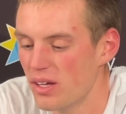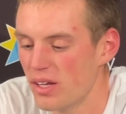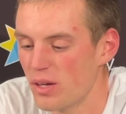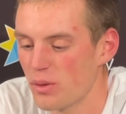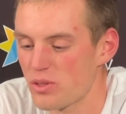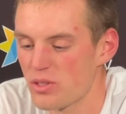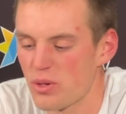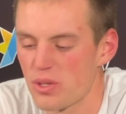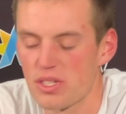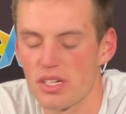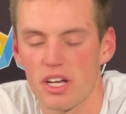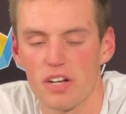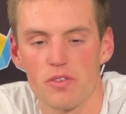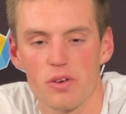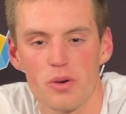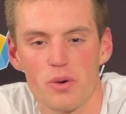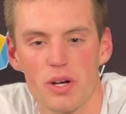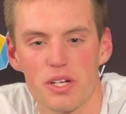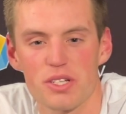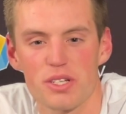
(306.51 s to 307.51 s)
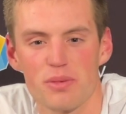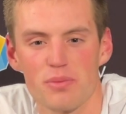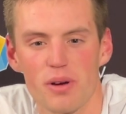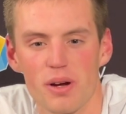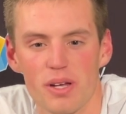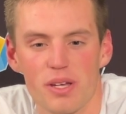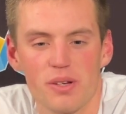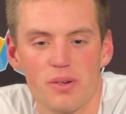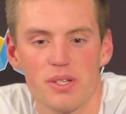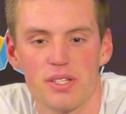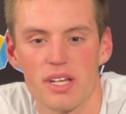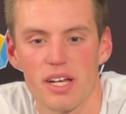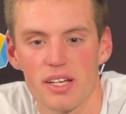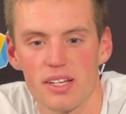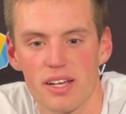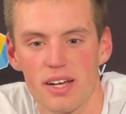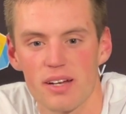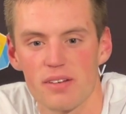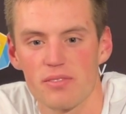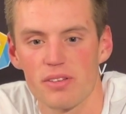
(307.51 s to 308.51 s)
It was always kind of a question mark. He always had
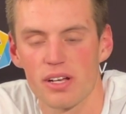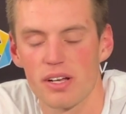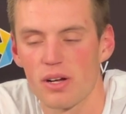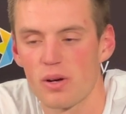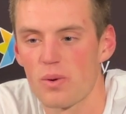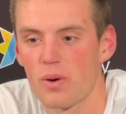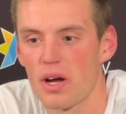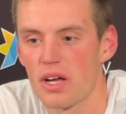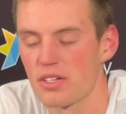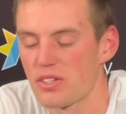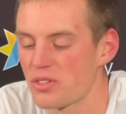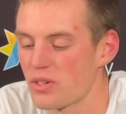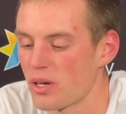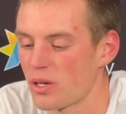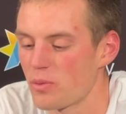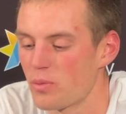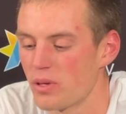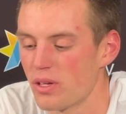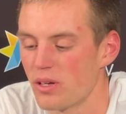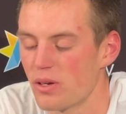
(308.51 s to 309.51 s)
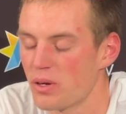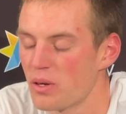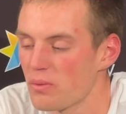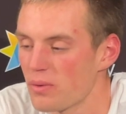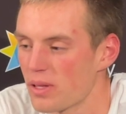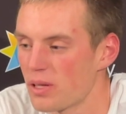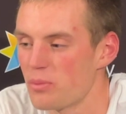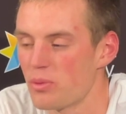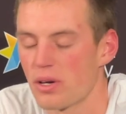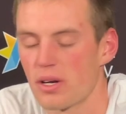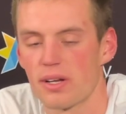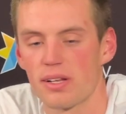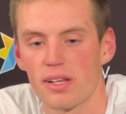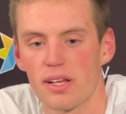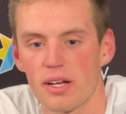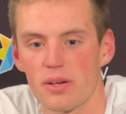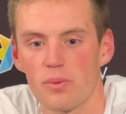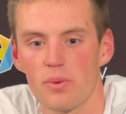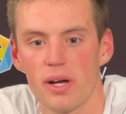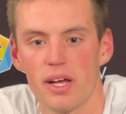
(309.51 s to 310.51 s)
kind of like a quiet strength, but, you know, he really put on a
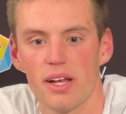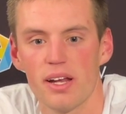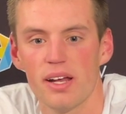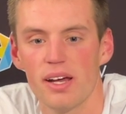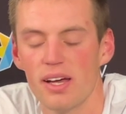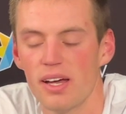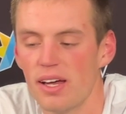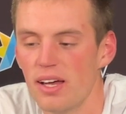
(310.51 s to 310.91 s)
lot of weight.